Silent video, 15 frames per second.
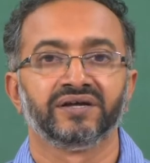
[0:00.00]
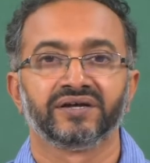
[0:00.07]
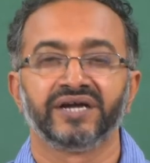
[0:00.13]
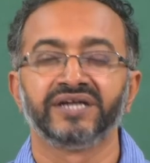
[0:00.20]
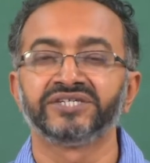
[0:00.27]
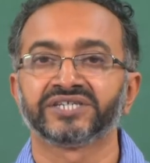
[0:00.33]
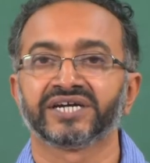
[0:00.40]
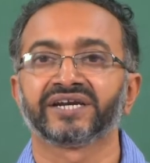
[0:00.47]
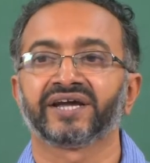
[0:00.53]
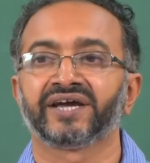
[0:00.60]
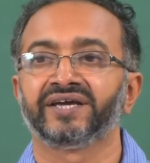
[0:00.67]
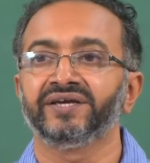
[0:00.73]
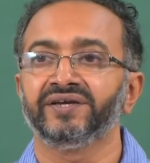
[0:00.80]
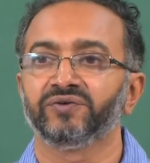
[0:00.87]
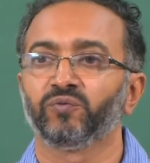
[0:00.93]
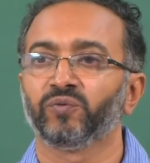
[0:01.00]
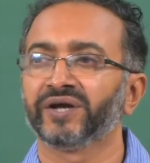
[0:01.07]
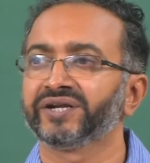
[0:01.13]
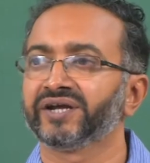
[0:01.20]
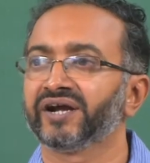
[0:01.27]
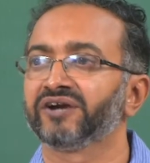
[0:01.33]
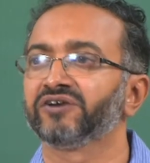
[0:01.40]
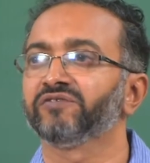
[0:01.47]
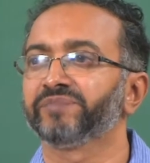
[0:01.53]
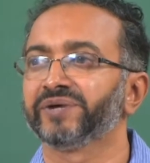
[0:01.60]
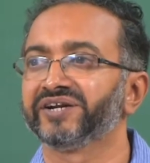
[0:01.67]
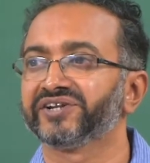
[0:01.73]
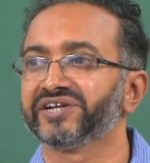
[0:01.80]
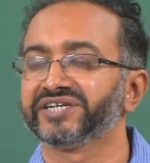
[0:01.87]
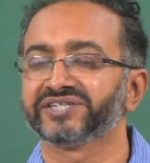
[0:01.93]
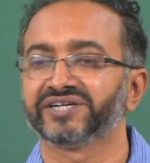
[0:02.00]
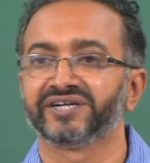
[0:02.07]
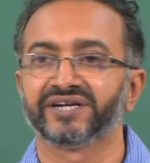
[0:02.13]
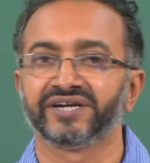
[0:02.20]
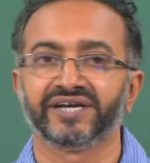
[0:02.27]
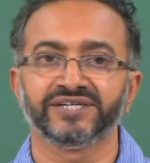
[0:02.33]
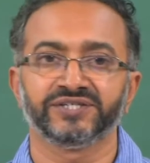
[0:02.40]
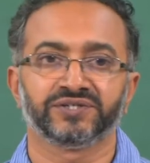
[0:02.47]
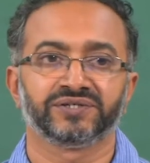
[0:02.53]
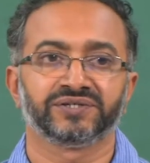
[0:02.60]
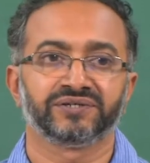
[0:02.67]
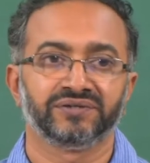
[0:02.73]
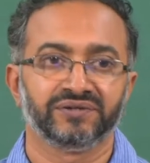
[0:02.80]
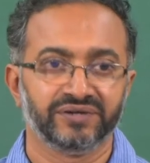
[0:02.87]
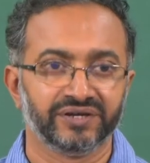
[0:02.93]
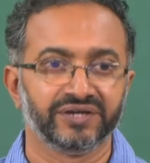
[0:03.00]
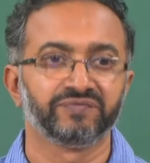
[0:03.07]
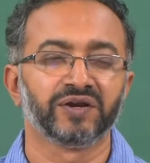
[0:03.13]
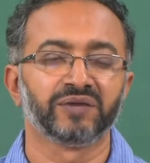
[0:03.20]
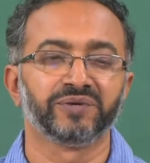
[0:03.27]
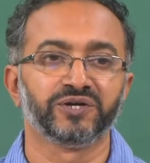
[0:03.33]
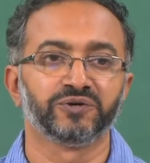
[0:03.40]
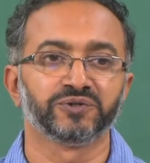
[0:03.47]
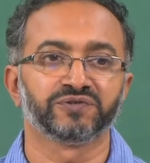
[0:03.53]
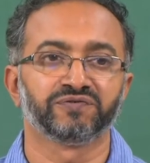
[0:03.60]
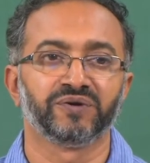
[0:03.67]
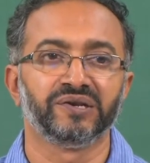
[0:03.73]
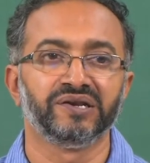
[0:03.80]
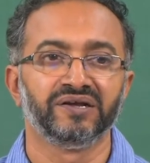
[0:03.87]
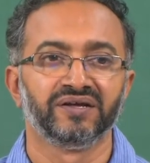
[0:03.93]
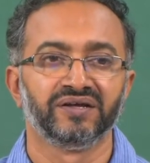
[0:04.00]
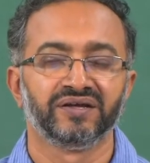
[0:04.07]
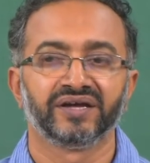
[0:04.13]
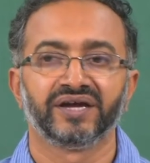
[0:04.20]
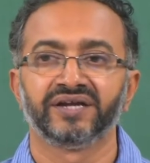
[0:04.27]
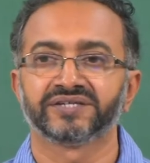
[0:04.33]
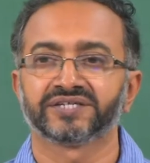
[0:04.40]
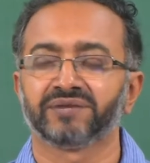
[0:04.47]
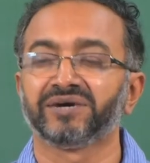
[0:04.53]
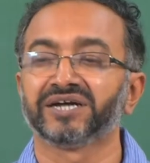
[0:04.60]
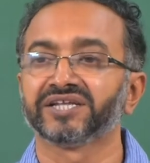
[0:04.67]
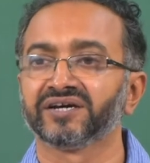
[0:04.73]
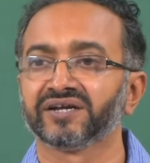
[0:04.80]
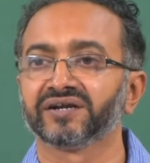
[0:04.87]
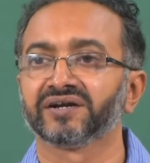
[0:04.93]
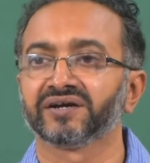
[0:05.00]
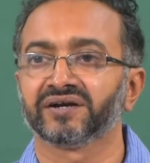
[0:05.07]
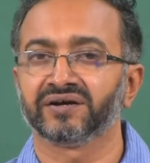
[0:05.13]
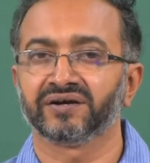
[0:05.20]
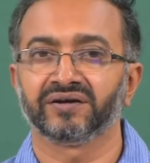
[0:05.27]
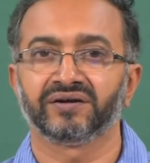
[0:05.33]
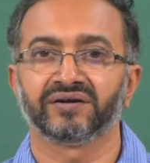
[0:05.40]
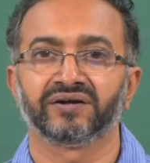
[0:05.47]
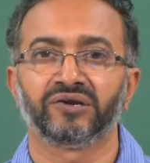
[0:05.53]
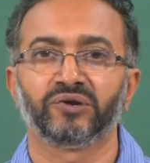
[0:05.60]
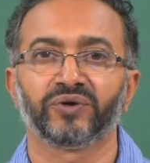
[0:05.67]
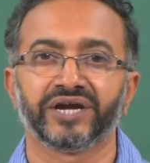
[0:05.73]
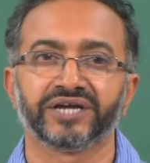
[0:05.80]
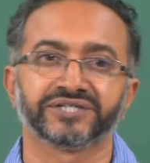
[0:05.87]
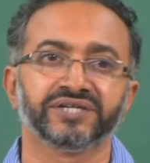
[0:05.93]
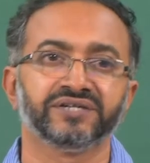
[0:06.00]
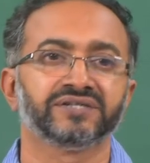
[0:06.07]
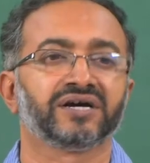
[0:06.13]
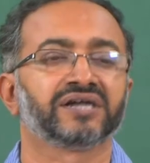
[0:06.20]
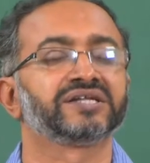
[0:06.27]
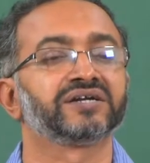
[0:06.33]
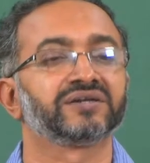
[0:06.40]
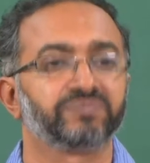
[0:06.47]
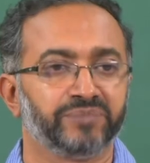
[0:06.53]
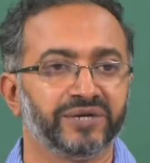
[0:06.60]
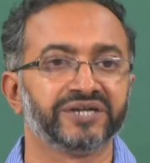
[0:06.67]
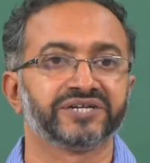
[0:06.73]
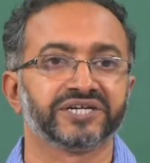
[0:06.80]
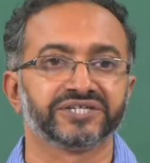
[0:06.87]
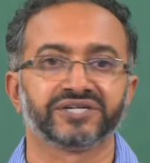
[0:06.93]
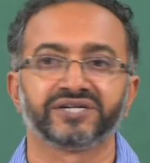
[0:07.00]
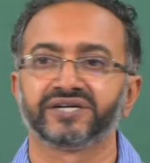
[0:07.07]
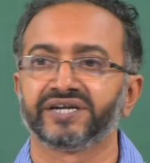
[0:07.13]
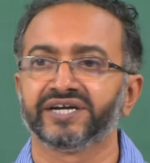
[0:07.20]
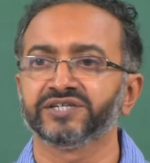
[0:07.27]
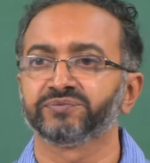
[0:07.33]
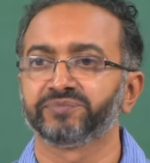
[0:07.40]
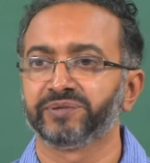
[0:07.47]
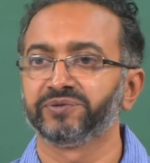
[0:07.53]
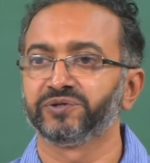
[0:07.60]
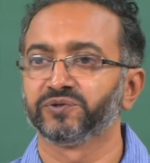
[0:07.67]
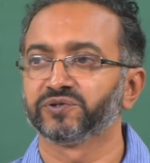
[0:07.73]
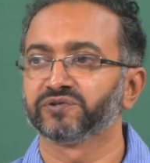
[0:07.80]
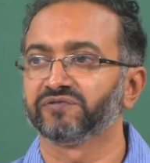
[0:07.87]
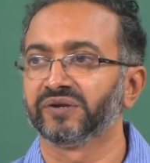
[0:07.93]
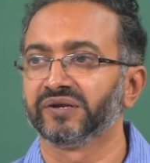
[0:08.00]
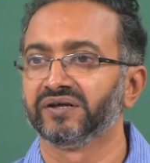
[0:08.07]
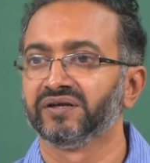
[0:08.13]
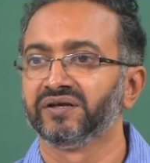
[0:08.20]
in Chennai, one kind of penetration index will be useful. In some other location, other penetration index may be useful.